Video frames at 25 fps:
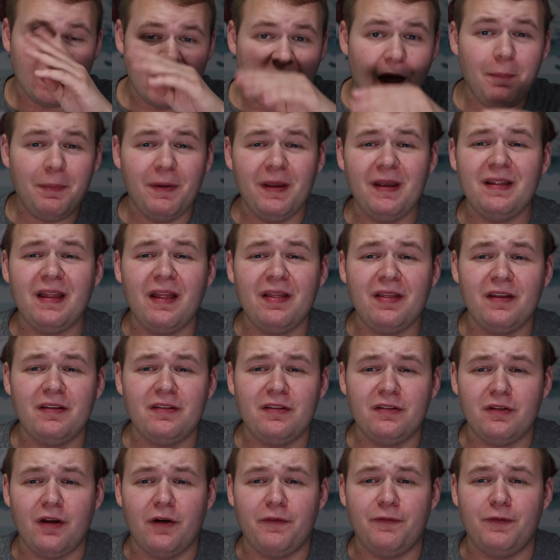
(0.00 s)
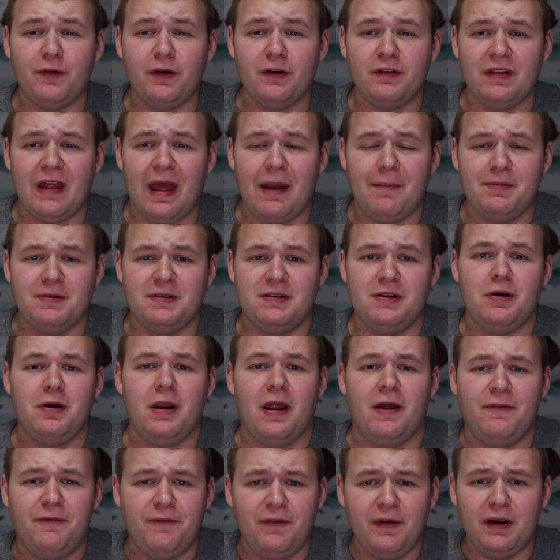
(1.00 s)
Now being that this is our first episode,
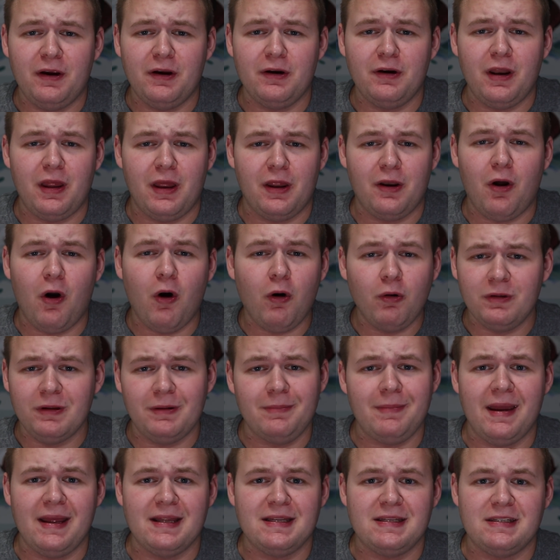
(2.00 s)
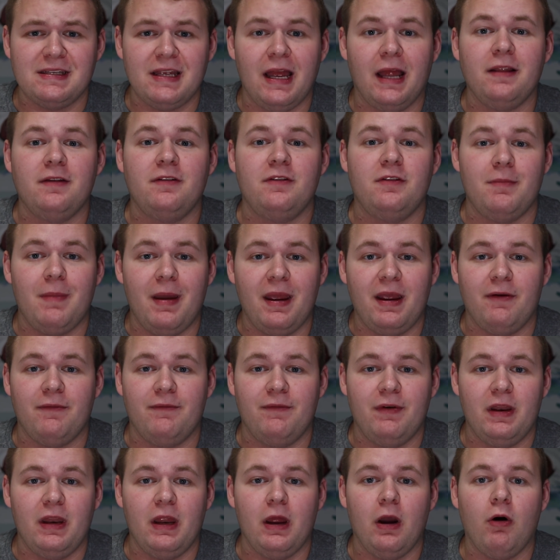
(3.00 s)
I figured it only made sense to make a
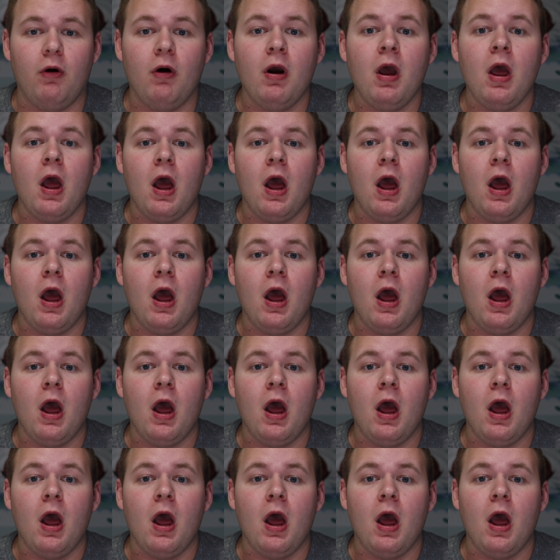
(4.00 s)
video